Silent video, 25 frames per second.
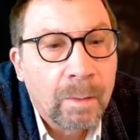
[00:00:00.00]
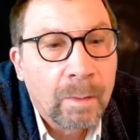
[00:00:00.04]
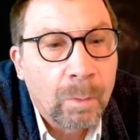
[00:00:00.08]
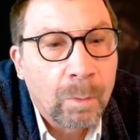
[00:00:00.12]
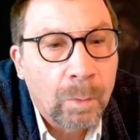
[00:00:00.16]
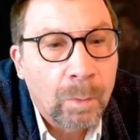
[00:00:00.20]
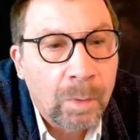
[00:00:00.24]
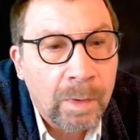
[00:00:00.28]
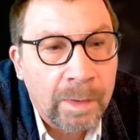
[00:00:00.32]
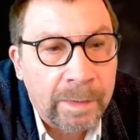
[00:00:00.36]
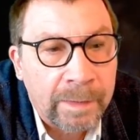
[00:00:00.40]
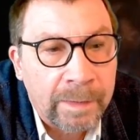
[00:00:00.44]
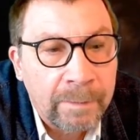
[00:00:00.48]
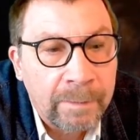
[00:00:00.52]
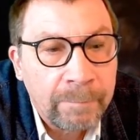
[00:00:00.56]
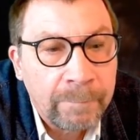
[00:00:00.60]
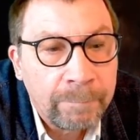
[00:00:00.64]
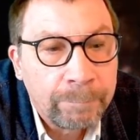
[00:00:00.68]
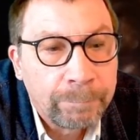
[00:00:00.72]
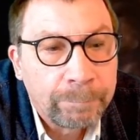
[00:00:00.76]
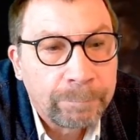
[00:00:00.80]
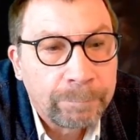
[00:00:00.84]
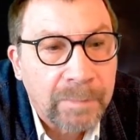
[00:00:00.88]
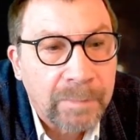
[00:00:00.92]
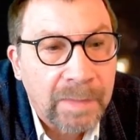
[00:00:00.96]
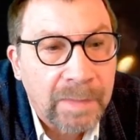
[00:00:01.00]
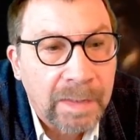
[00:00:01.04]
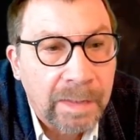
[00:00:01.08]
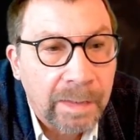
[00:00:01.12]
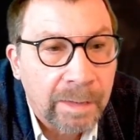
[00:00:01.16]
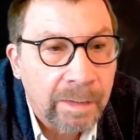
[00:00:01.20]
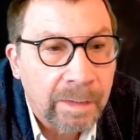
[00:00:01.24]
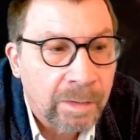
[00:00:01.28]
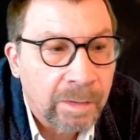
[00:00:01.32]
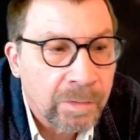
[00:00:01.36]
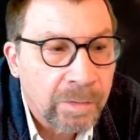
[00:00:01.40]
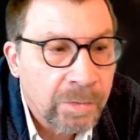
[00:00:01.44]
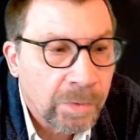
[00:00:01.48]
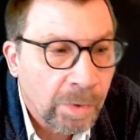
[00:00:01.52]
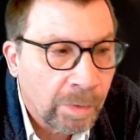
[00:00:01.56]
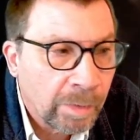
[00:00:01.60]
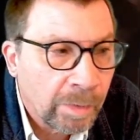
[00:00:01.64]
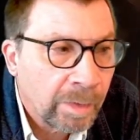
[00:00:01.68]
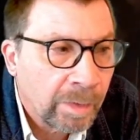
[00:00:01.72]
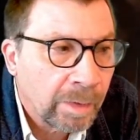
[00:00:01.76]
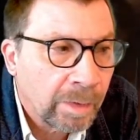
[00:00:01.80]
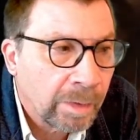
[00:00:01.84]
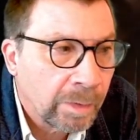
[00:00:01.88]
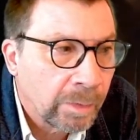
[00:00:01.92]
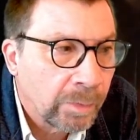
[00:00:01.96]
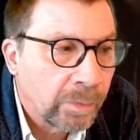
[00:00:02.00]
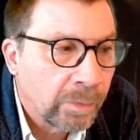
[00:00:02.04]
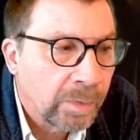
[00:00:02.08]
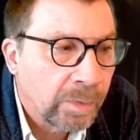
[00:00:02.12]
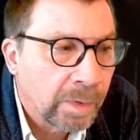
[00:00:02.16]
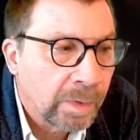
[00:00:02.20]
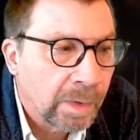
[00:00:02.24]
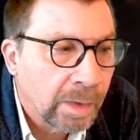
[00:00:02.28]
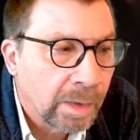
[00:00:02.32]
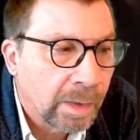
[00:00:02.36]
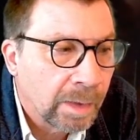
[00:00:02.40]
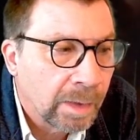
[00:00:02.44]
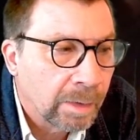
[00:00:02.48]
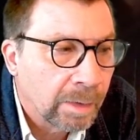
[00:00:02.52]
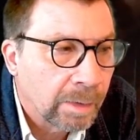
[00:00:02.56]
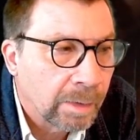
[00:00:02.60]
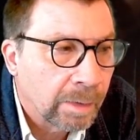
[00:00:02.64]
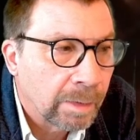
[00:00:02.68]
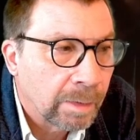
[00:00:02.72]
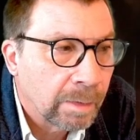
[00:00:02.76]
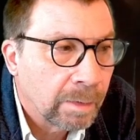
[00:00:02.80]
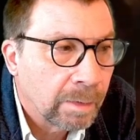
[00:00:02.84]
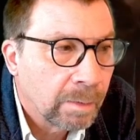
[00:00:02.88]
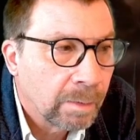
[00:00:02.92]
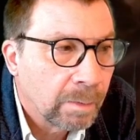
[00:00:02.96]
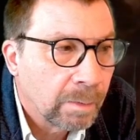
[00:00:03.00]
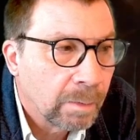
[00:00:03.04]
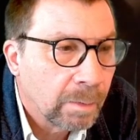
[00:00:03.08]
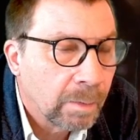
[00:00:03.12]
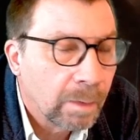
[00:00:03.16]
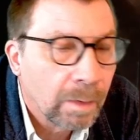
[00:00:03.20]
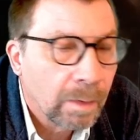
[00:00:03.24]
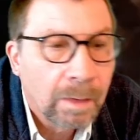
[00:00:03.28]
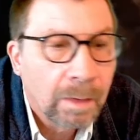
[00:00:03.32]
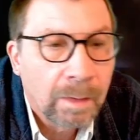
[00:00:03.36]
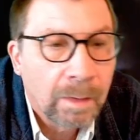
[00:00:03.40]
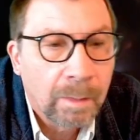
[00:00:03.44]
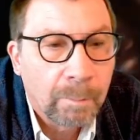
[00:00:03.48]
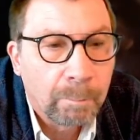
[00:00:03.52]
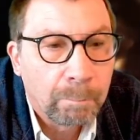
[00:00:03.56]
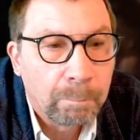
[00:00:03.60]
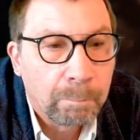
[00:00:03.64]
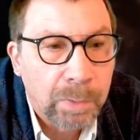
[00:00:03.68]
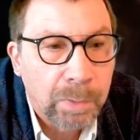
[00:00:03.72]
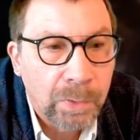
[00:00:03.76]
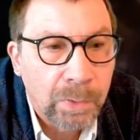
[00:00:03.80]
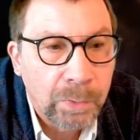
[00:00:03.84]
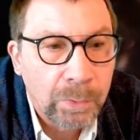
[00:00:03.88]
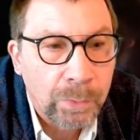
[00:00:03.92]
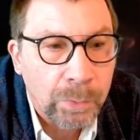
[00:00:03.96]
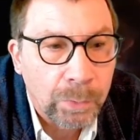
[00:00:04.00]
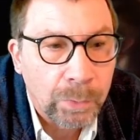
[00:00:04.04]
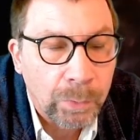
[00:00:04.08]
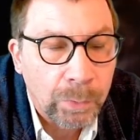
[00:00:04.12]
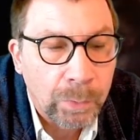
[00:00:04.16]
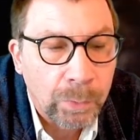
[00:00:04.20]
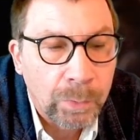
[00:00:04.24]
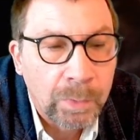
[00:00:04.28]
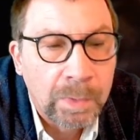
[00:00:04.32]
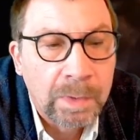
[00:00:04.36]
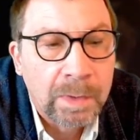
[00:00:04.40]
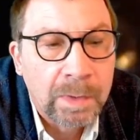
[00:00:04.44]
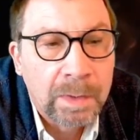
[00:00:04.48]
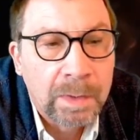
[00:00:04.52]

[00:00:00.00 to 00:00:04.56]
One, in the chart you see here, blue